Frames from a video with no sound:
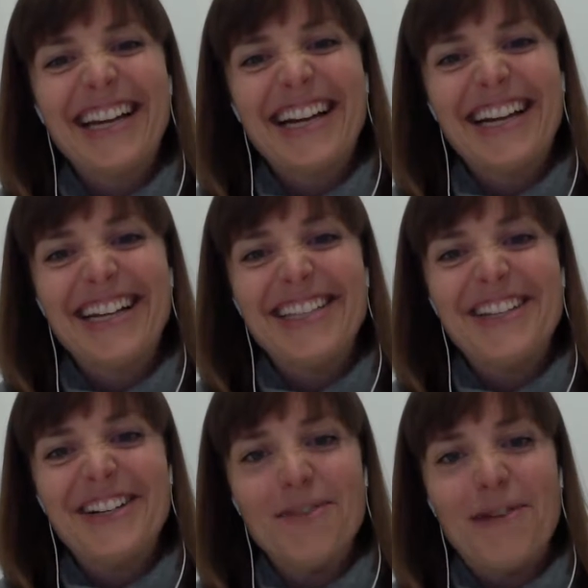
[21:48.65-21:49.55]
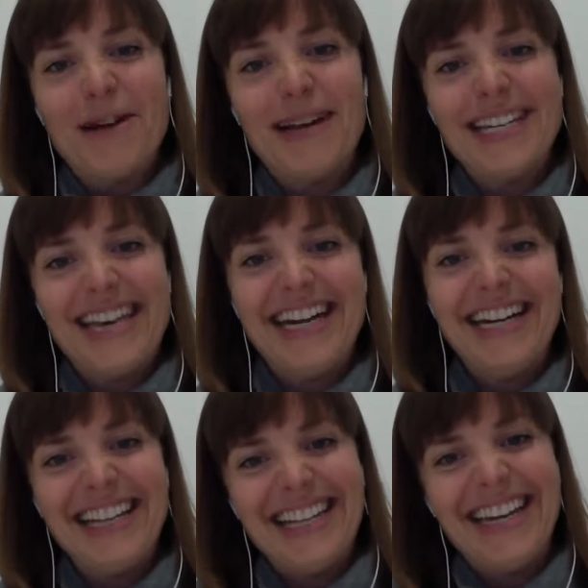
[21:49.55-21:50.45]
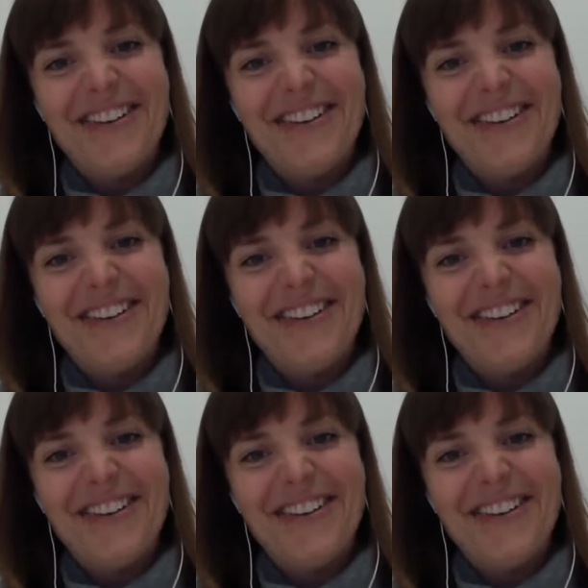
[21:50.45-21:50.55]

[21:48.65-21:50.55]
like kind of concerned about my sanity that I